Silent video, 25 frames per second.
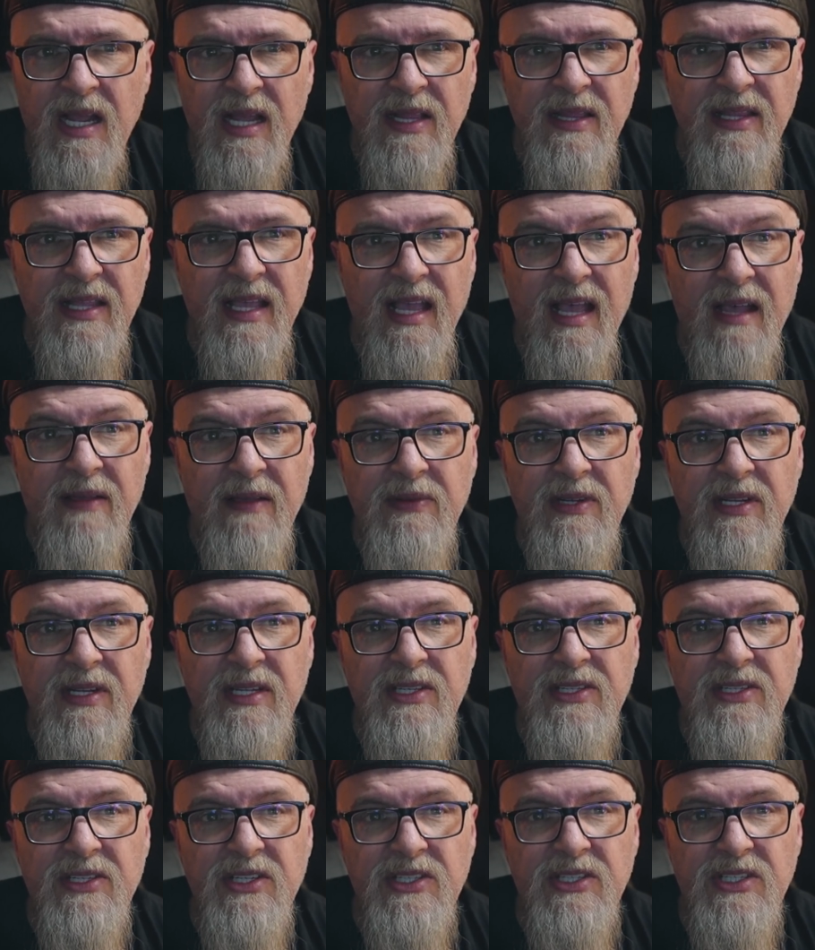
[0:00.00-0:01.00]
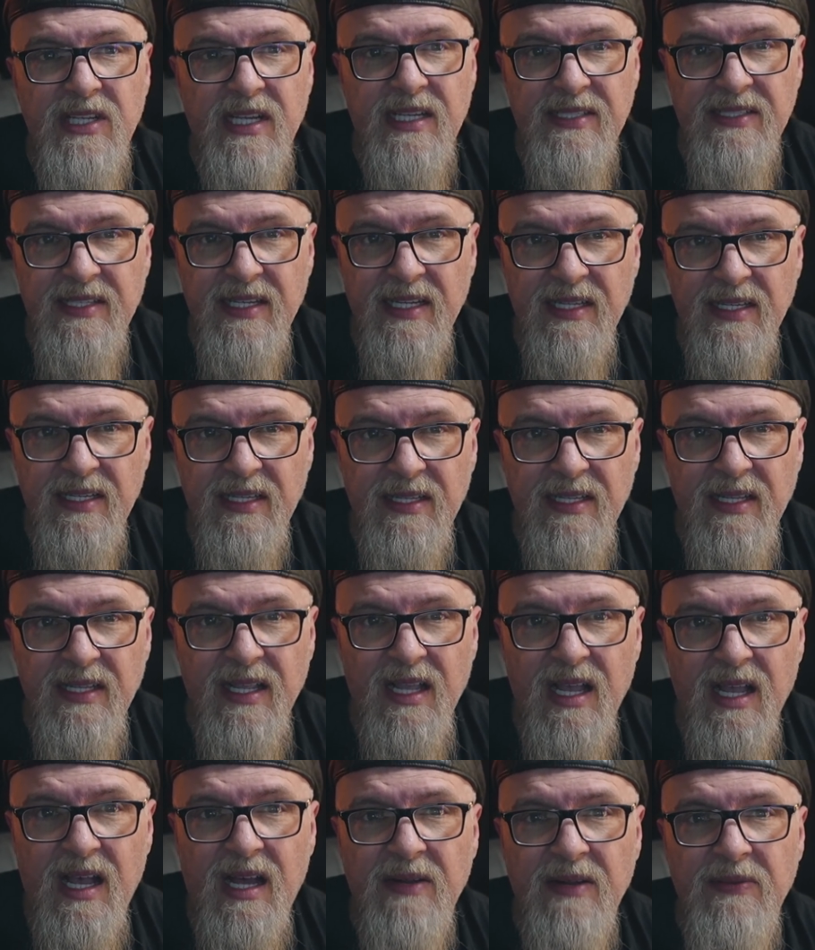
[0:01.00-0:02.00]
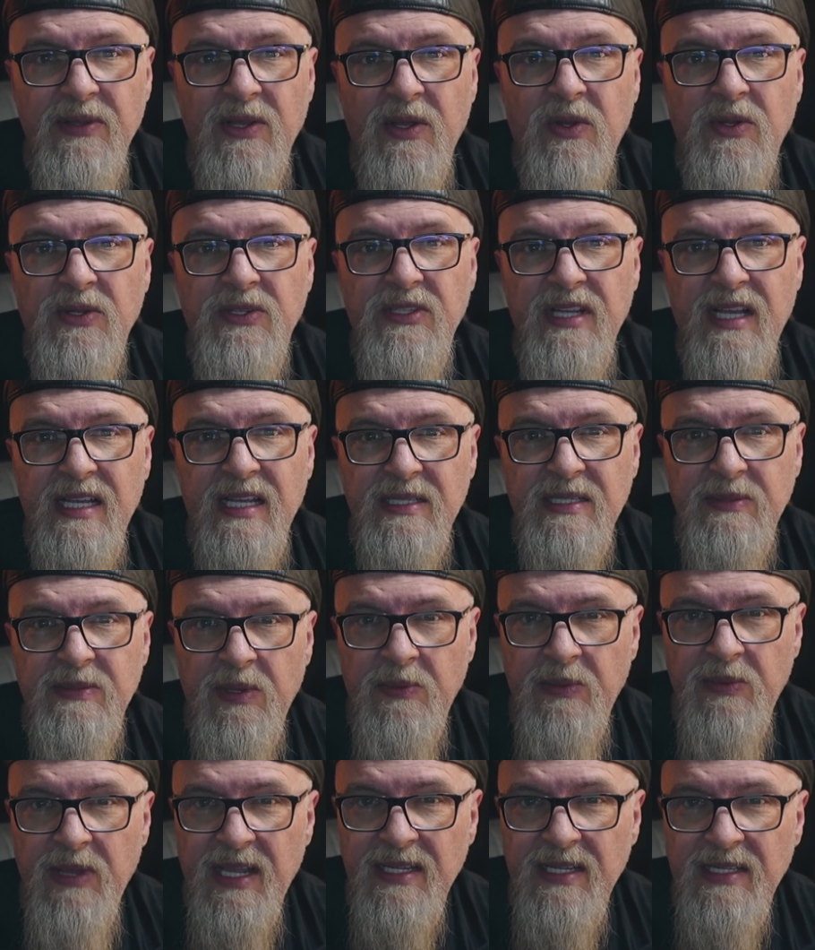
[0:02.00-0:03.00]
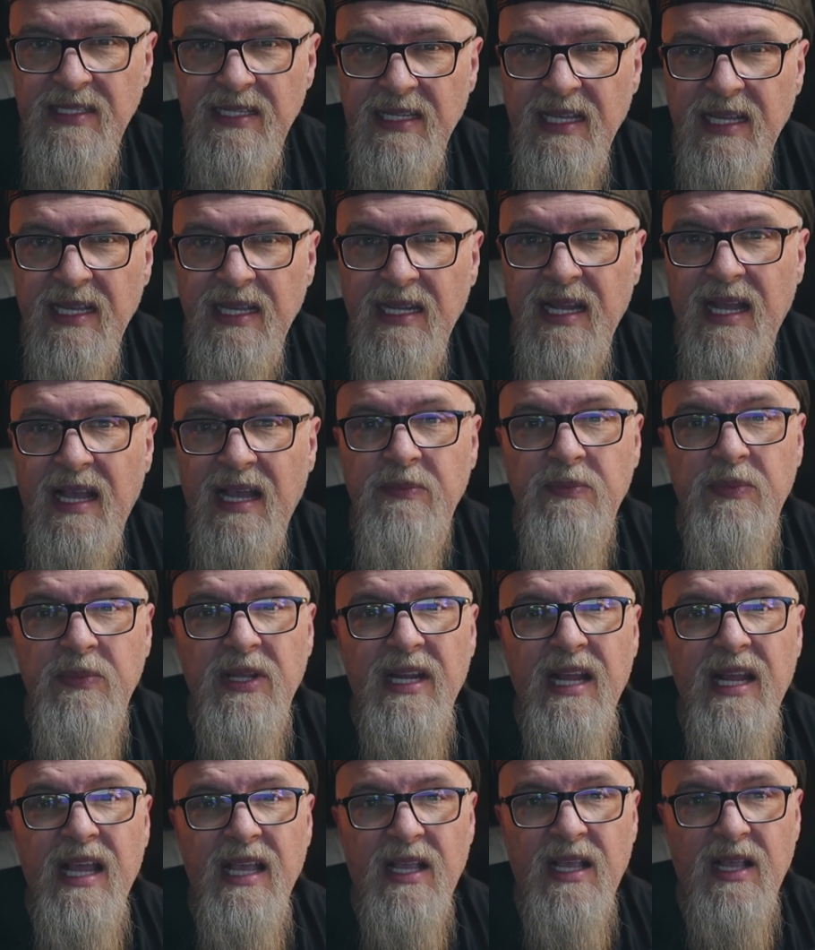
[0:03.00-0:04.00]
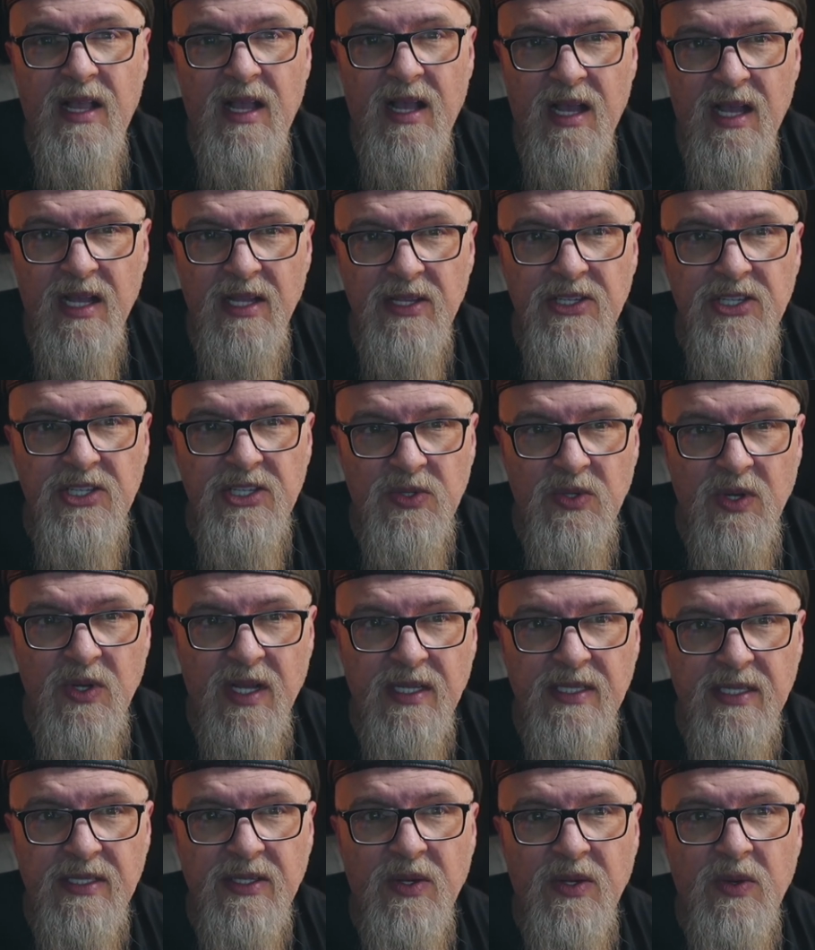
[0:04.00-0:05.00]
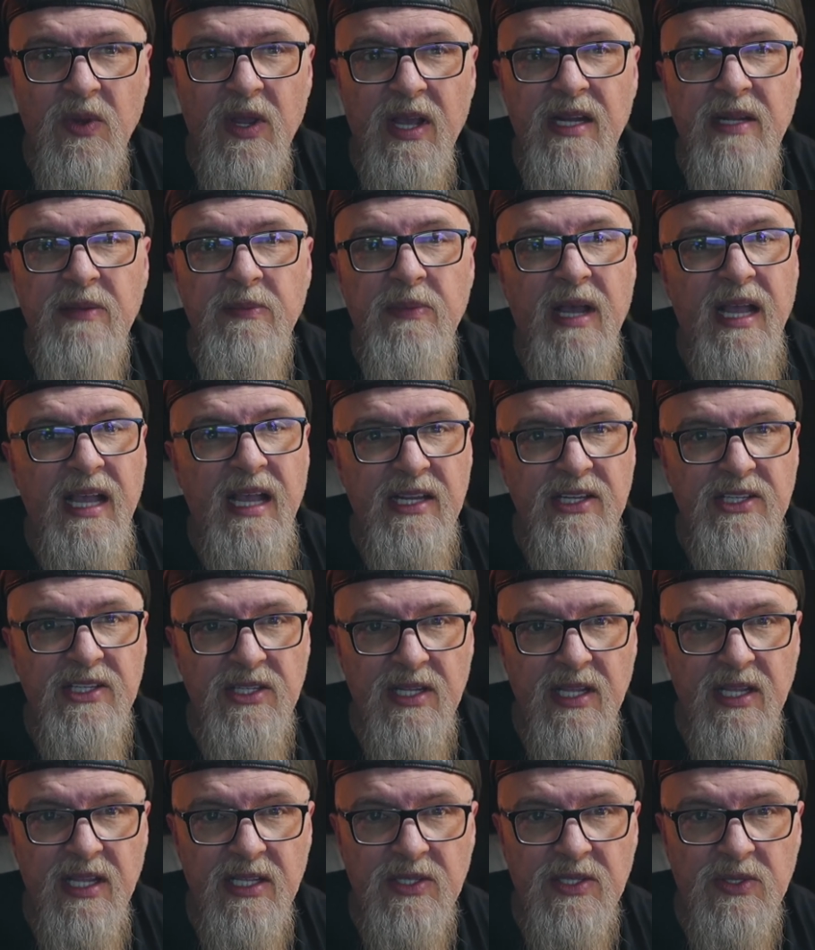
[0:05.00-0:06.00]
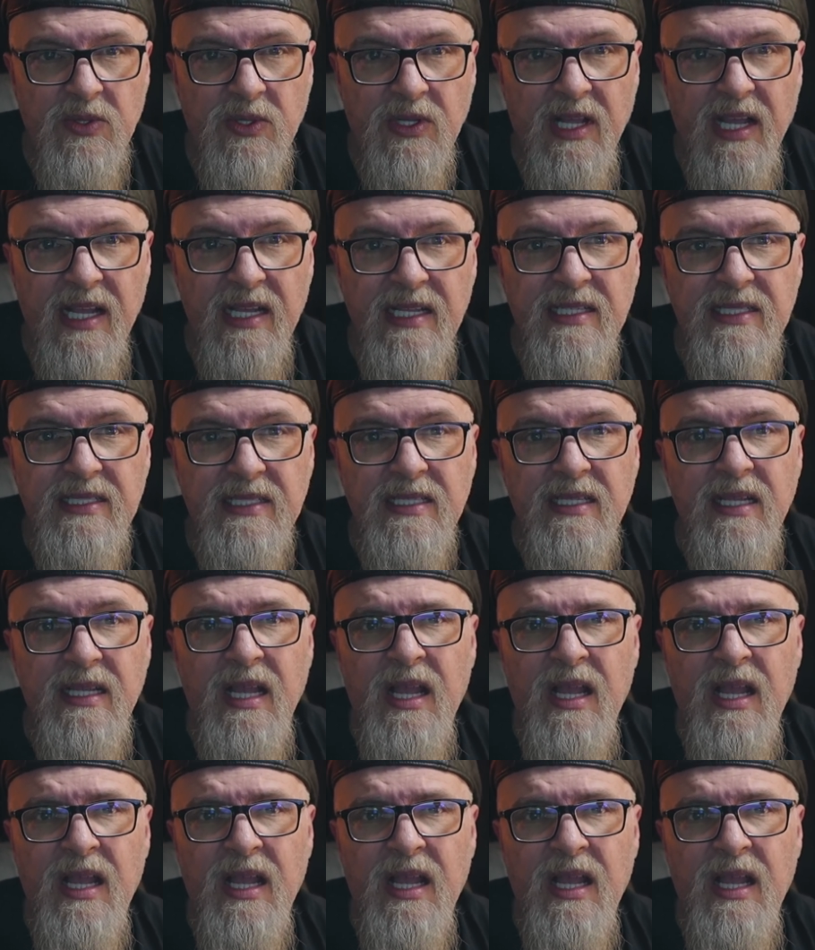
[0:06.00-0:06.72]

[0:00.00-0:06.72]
The evidence suggests that the God of the Old Testament may indeed have been a construct created by ancient Israelites